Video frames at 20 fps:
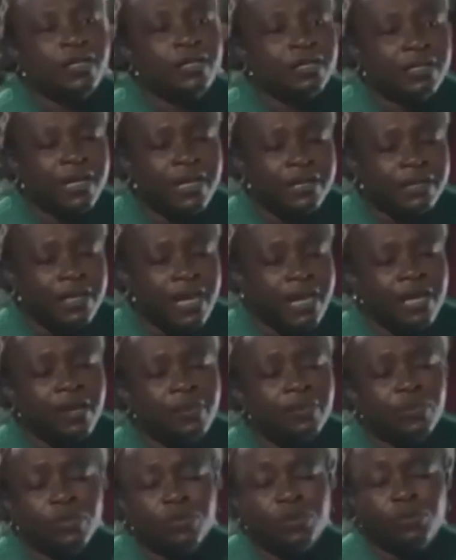Then take
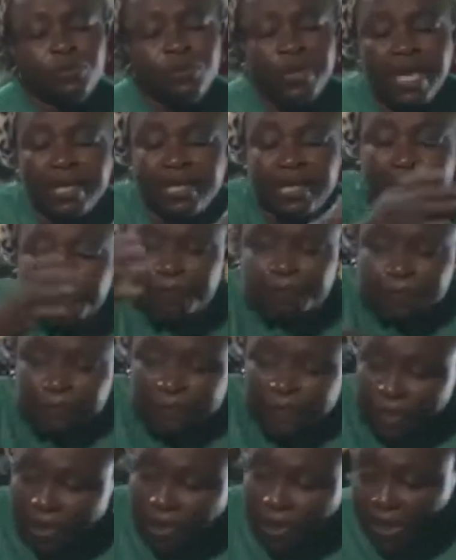him to where they
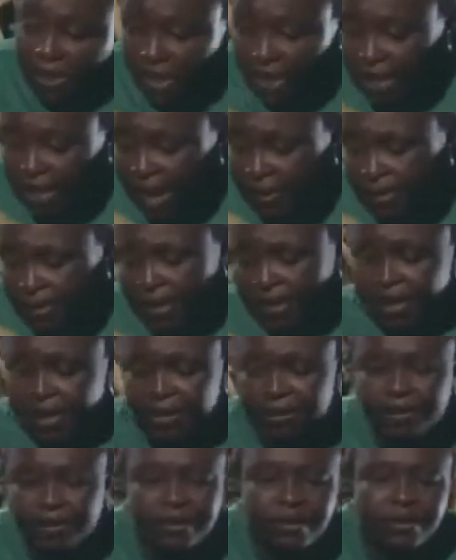lie me
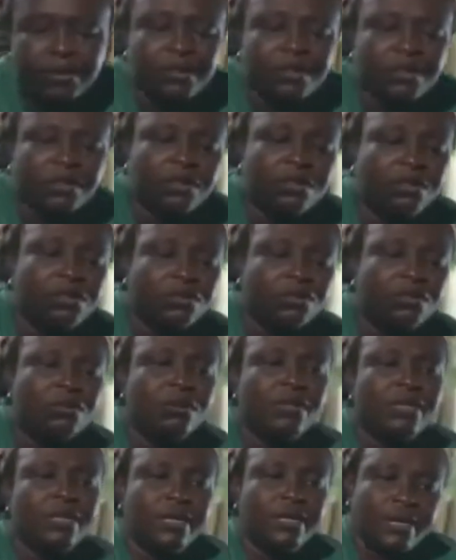down.
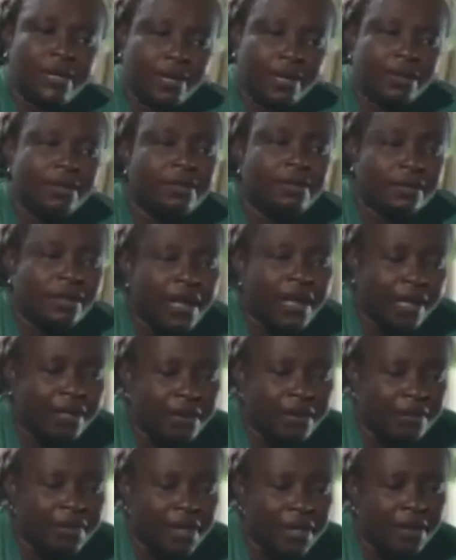So
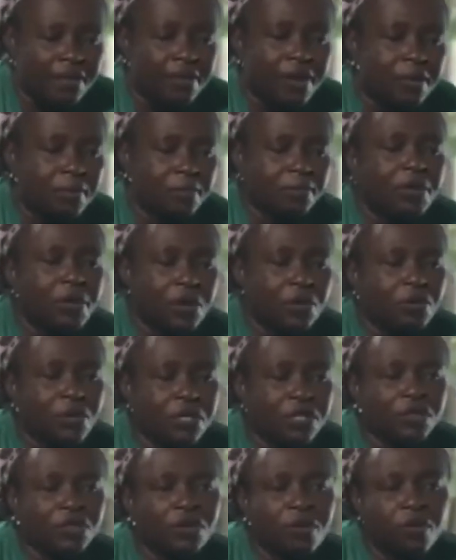carry me, they were praying
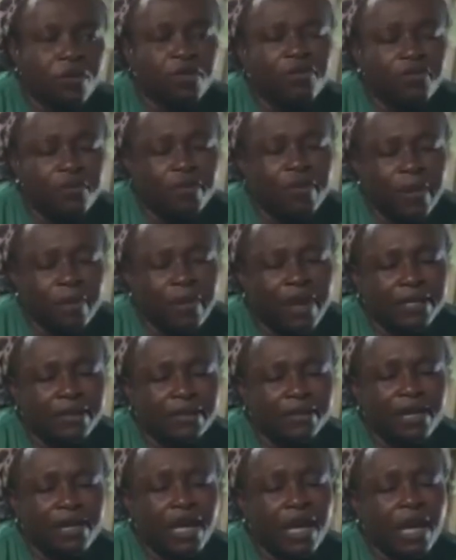with some of
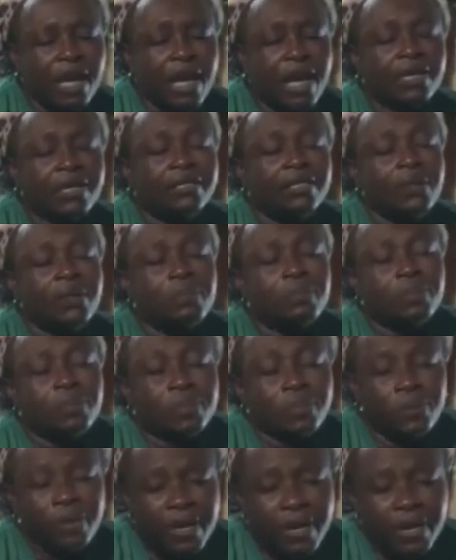members. As they
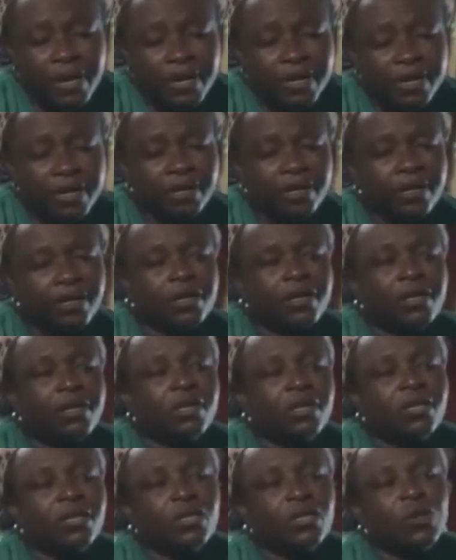pray,
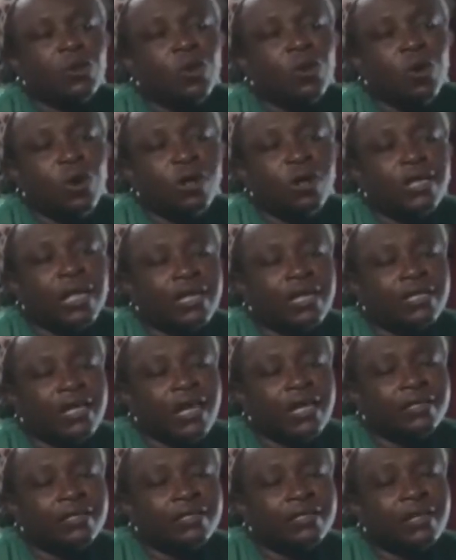the God
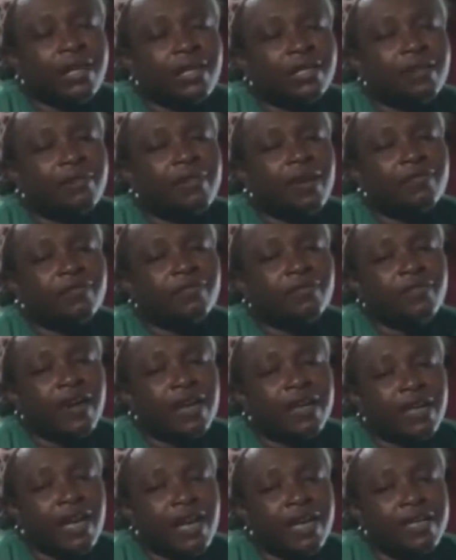that answered by
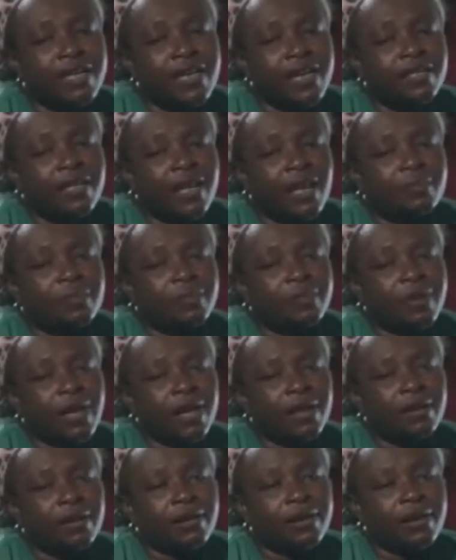fire hear their
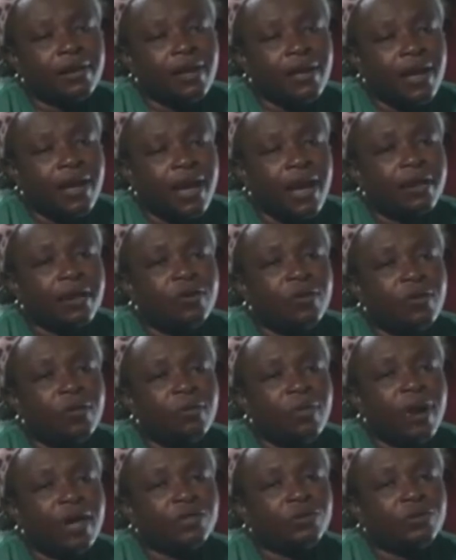prayer. I
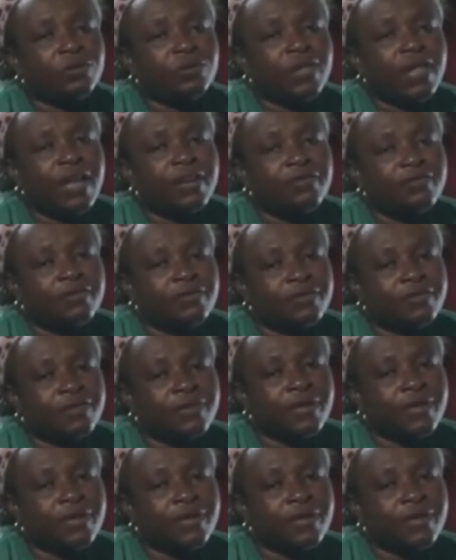come back to life.